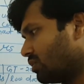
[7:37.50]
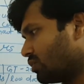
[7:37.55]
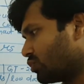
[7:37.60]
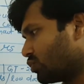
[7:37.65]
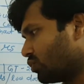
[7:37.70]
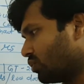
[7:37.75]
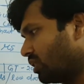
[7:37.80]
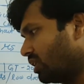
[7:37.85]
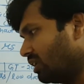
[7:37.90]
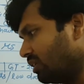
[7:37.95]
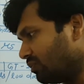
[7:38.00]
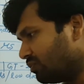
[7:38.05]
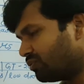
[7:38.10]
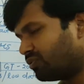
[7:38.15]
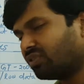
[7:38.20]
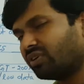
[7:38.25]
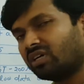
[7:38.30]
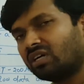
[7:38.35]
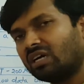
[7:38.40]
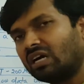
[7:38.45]
So
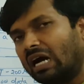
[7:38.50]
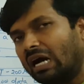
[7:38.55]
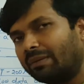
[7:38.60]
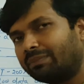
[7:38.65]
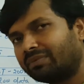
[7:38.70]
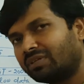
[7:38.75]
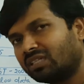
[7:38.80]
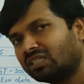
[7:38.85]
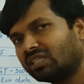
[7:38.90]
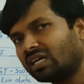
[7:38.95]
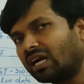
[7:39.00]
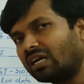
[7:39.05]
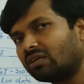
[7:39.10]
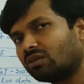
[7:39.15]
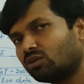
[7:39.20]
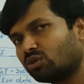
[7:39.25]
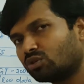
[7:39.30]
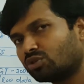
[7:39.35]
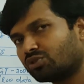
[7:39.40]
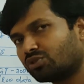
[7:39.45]
if after
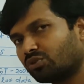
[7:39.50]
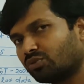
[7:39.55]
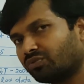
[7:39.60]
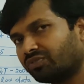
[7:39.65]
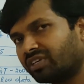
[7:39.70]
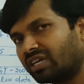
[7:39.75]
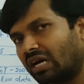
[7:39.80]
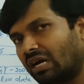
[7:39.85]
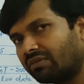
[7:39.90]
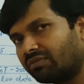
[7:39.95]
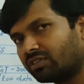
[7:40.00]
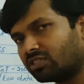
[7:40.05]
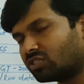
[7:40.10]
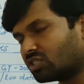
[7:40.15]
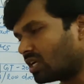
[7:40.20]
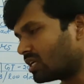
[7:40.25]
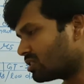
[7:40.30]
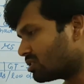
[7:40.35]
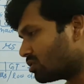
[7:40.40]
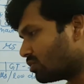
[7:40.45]
that also we have a
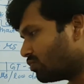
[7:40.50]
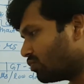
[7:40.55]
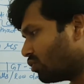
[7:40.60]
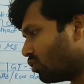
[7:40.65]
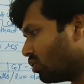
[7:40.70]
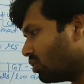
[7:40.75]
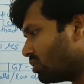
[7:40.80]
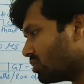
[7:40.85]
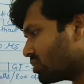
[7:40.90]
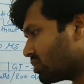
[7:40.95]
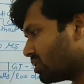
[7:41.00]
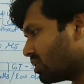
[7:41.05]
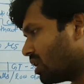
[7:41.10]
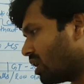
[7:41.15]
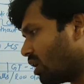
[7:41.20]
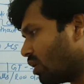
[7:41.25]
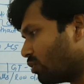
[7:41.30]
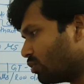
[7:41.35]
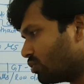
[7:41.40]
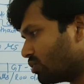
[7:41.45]
chance of collision,
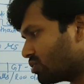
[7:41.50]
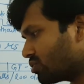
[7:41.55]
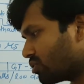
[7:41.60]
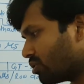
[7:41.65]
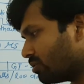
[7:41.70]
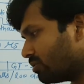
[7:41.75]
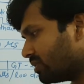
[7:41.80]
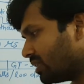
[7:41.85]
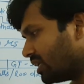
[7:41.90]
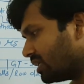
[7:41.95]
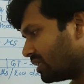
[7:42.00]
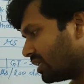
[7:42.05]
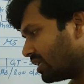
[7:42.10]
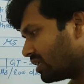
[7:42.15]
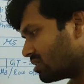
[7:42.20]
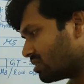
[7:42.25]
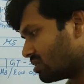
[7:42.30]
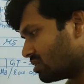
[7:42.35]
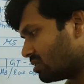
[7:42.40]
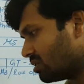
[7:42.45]
how to resolve that?
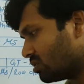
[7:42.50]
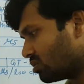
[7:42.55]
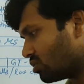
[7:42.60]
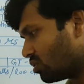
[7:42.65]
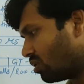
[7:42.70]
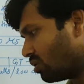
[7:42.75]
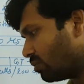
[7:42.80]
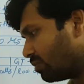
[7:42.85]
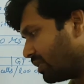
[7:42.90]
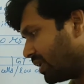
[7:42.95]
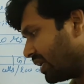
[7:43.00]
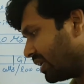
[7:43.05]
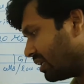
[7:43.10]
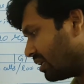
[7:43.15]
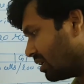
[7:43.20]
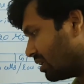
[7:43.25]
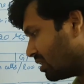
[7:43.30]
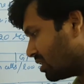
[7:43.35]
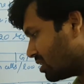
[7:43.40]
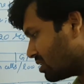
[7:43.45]
That is resolved
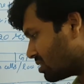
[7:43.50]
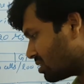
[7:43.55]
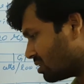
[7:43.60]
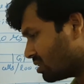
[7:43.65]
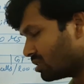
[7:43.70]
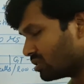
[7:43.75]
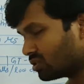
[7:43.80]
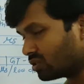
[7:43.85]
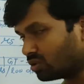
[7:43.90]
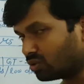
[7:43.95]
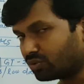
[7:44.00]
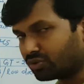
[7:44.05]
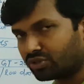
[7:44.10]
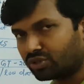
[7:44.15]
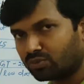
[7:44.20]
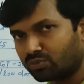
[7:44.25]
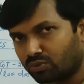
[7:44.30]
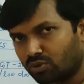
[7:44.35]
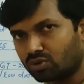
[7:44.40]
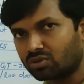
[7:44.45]
by contention
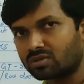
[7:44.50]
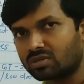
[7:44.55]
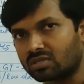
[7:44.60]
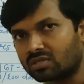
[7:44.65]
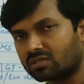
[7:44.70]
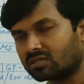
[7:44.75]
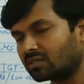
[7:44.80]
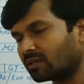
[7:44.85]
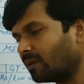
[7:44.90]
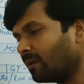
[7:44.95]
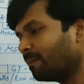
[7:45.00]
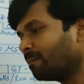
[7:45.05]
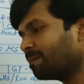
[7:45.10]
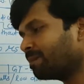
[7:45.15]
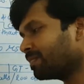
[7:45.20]
resolution process.